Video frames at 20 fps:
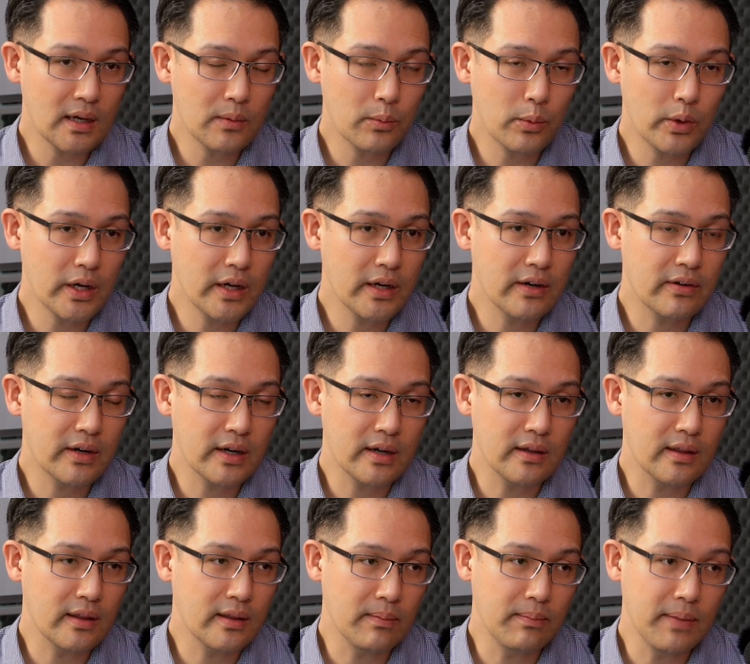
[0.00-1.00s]

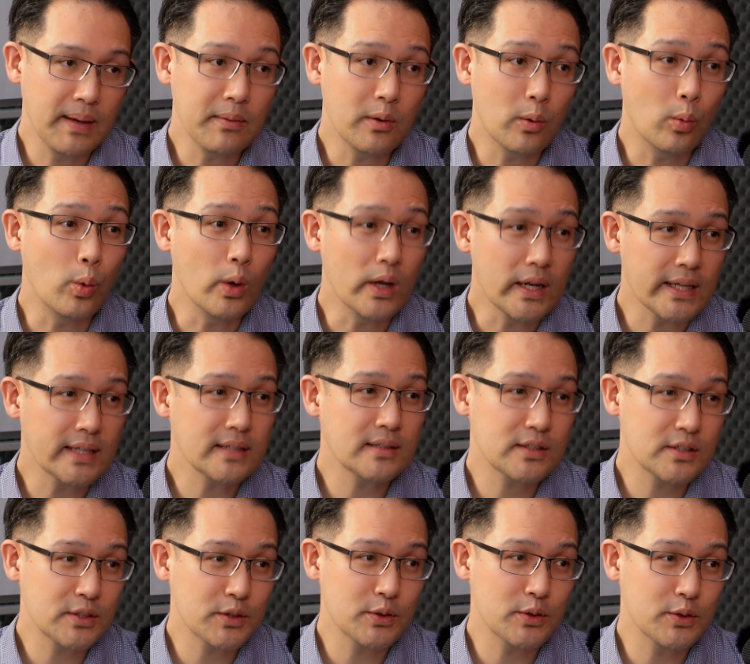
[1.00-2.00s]
where the people are willing
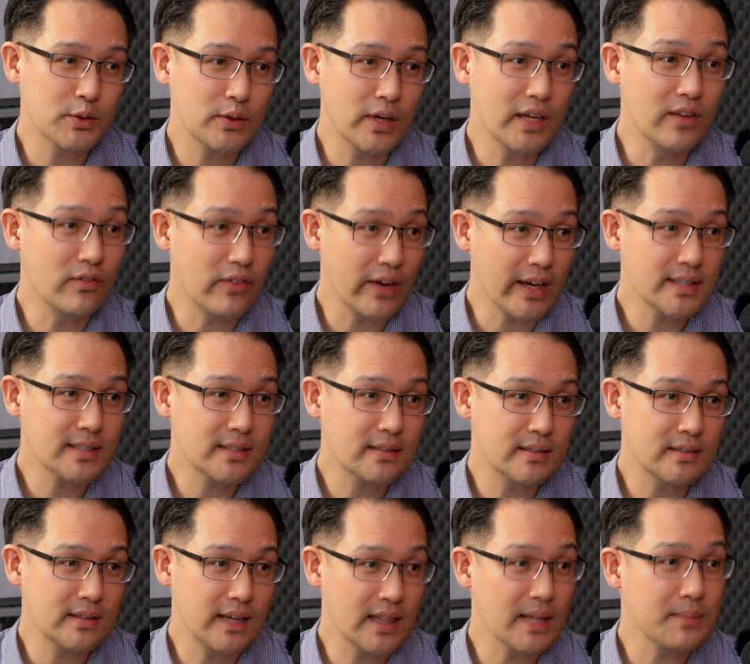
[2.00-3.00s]
to
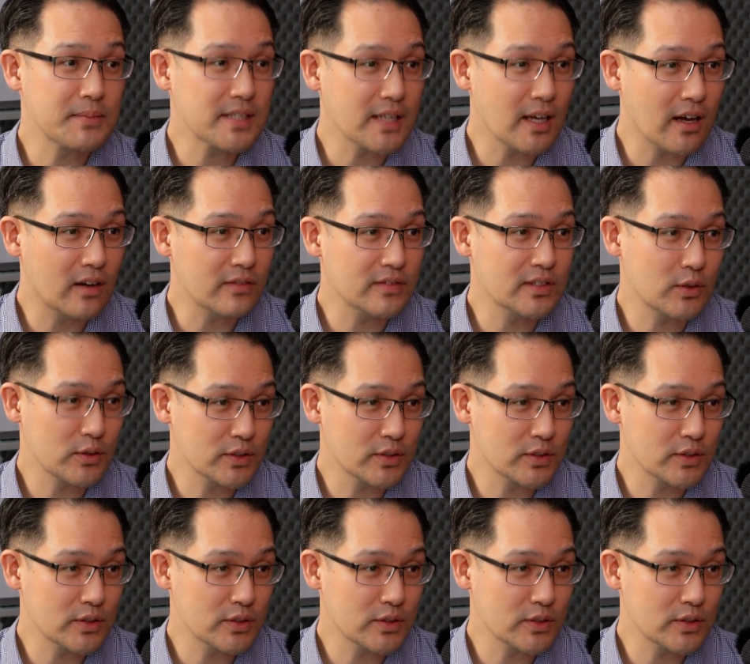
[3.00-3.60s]
invest in themselves and